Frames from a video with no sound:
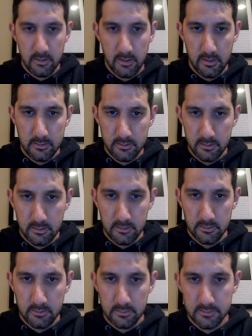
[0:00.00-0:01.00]

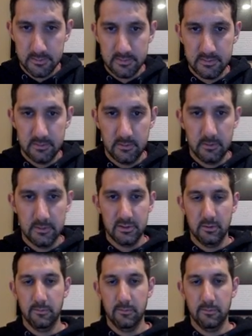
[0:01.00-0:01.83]
Kendall, so on and so